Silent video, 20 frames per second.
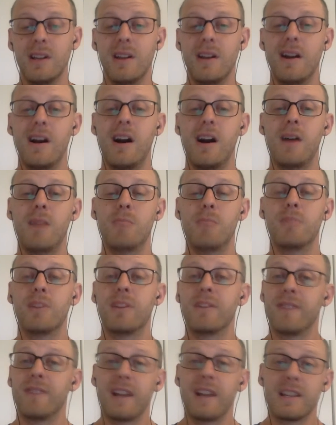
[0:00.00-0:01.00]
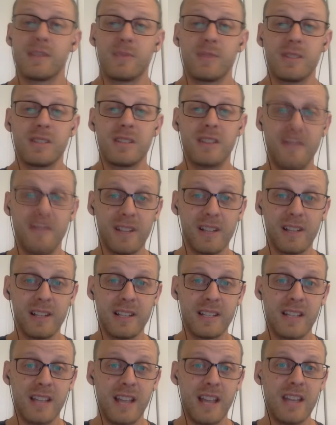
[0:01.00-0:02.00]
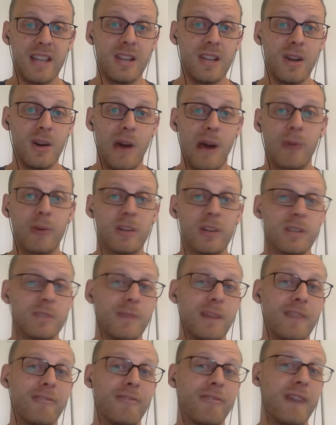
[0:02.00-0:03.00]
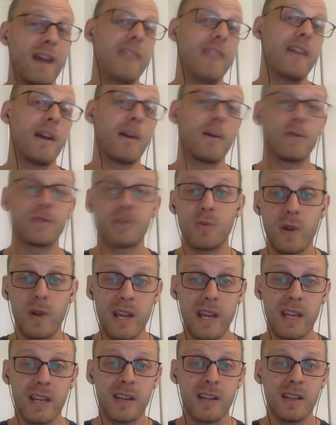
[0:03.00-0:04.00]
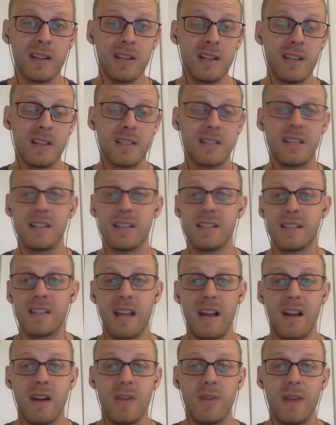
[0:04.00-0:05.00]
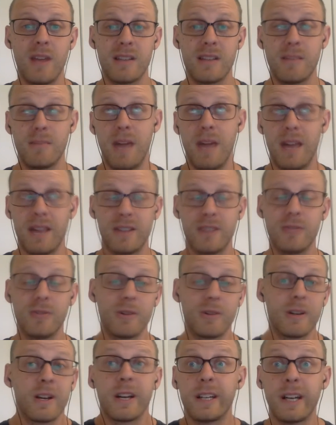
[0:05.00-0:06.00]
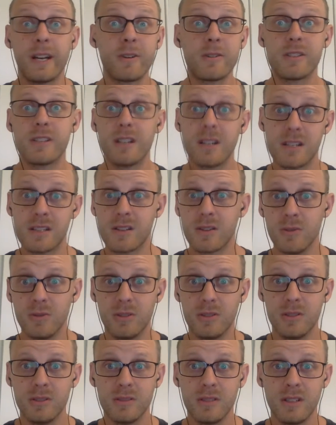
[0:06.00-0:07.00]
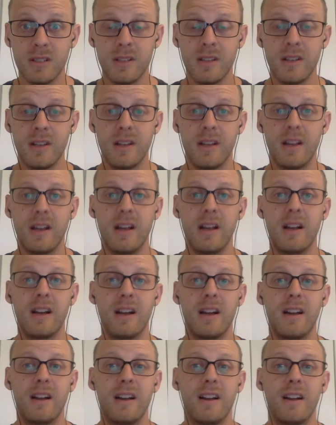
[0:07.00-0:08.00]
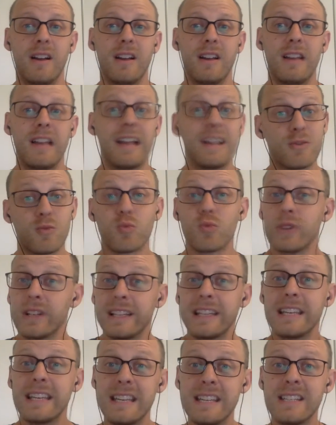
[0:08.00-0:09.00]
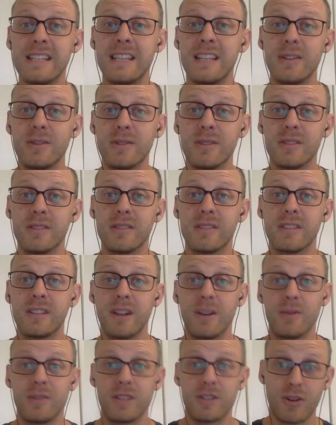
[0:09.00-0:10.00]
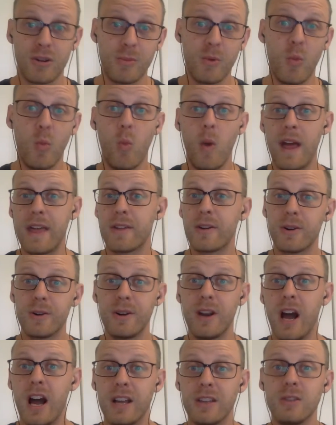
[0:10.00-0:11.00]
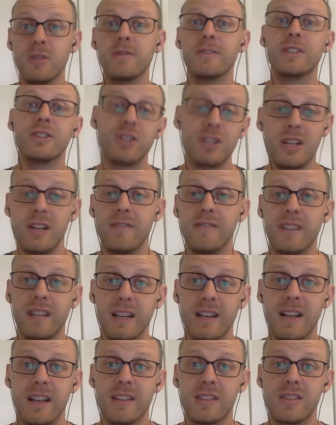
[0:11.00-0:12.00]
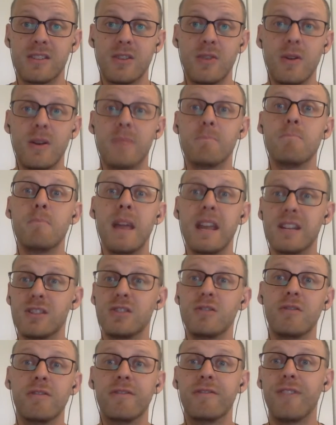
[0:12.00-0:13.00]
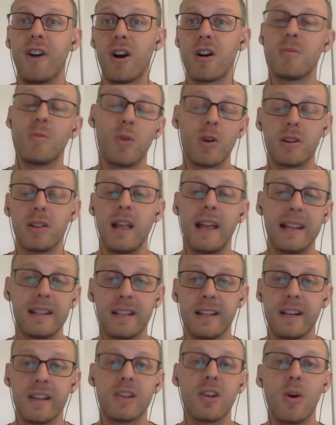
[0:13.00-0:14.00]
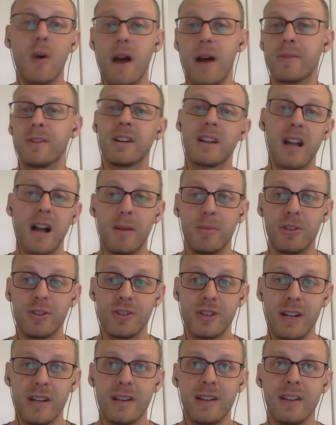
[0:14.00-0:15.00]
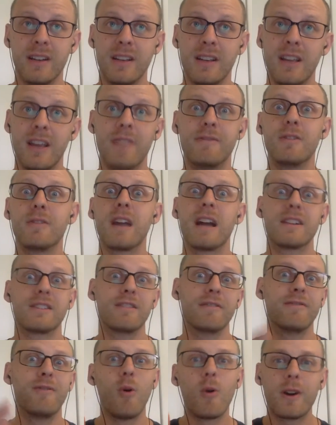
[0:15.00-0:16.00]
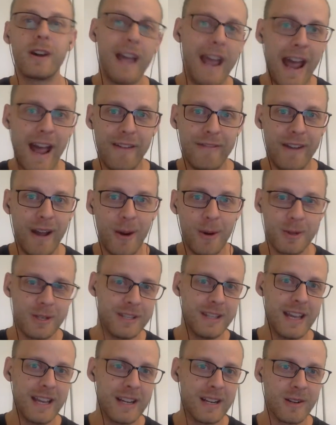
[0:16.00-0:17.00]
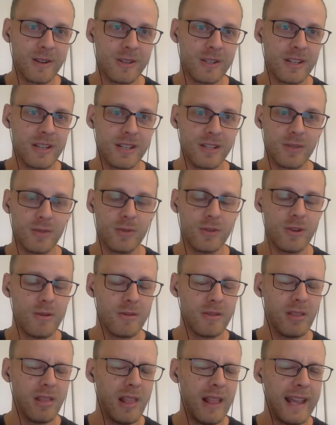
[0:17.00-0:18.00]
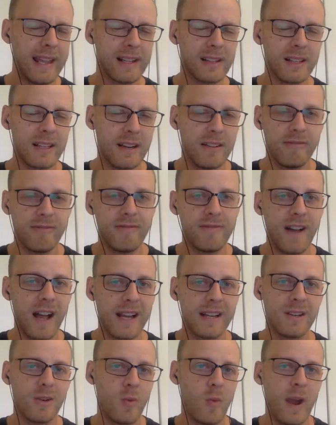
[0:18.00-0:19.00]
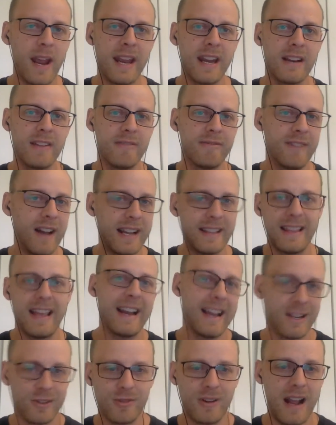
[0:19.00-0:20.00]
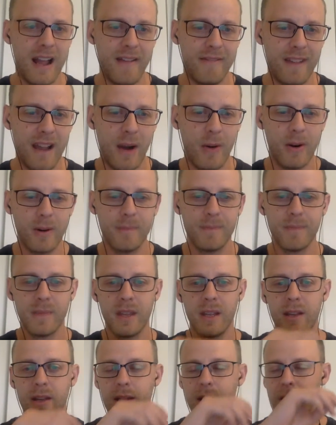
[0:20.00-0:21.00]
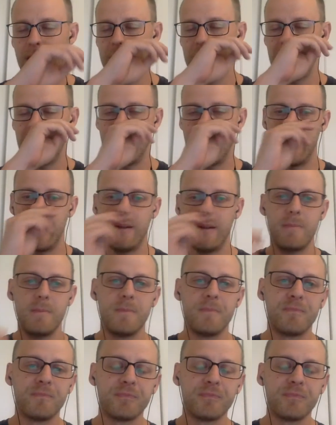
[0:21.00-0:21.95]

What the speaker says: But if I specifically say, I want to spend 5 hours a week sitting down as a math tutor at an inner city school, that's really easy to determine whether or not you've achieved it. And so it makes you far more likely to go out and accomplish it. If you got to 4.5 hours in that inner city school, you're likely to find a way to find that extra half hour. And